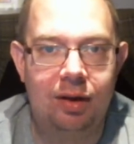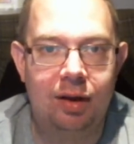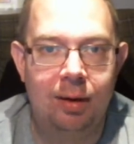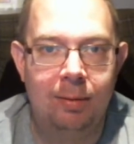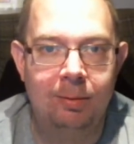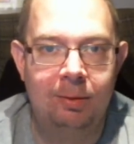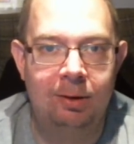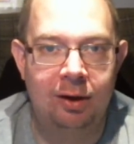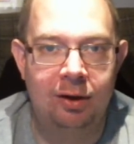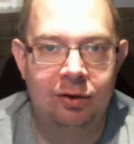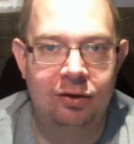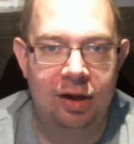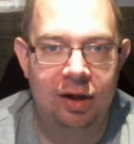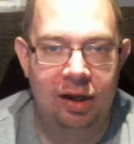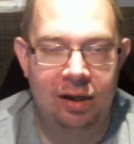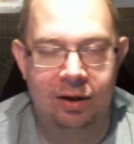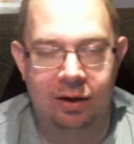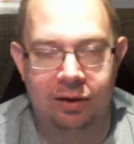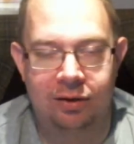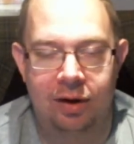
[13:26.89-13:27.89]
because I
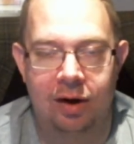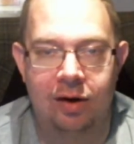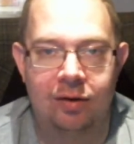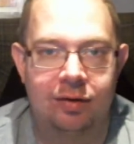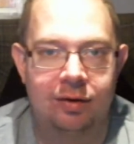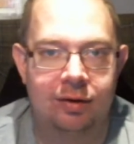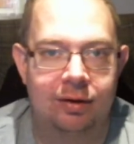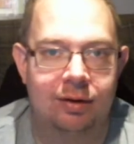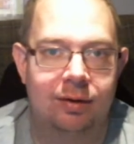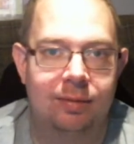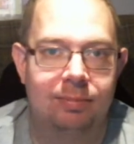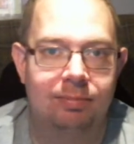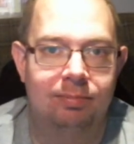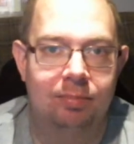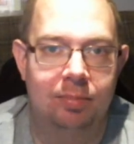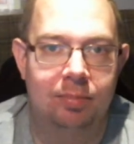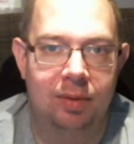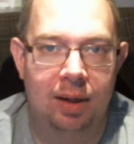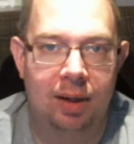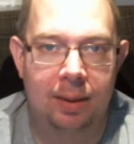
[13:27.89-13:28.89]
got over
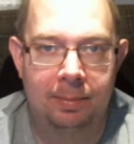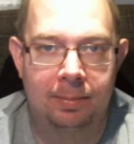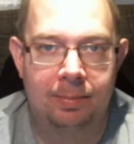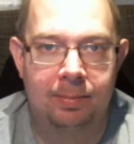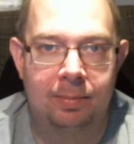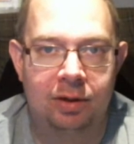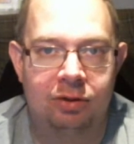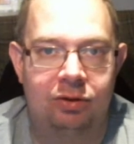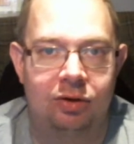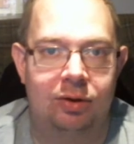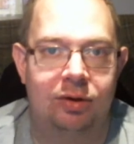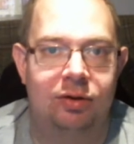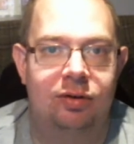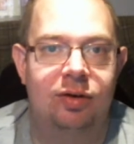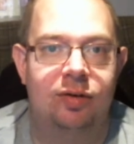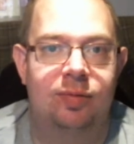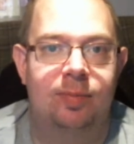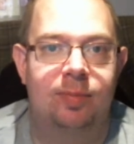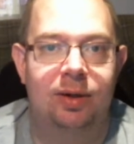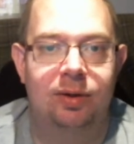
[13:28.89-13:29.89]
a majority
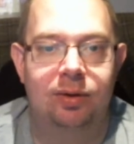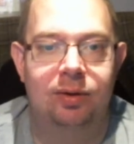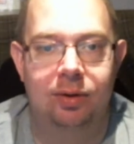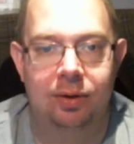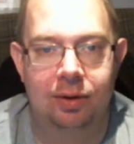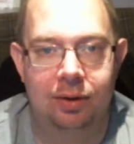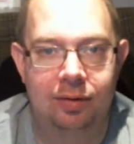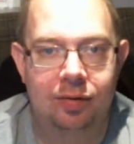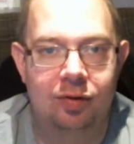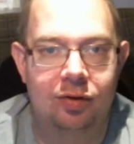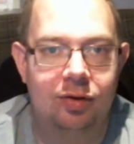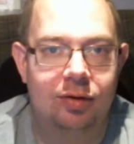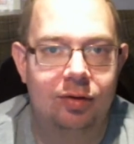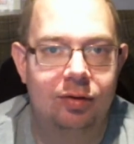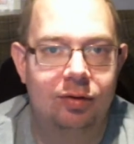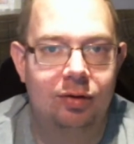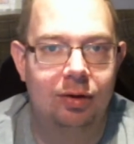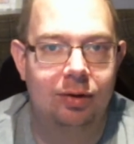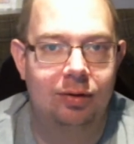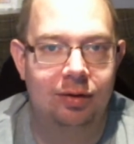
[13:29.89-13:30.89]
of my nerves,
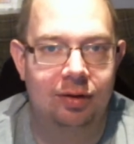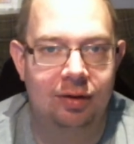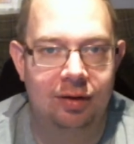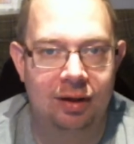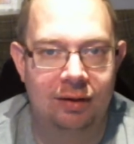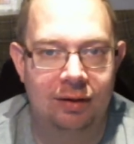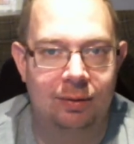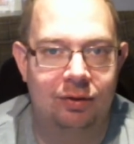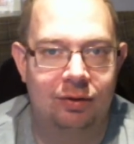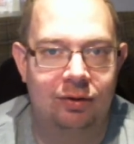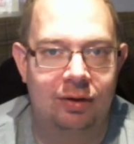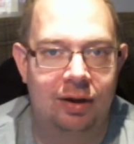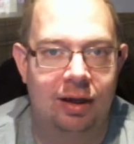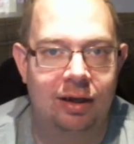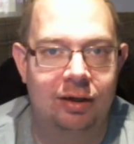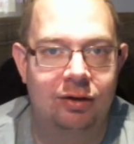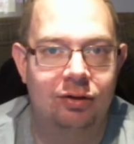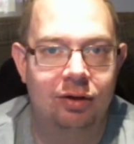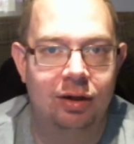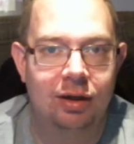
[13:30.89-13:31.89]
so that was
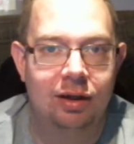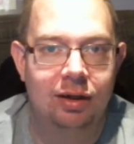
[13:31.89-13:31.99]
nice.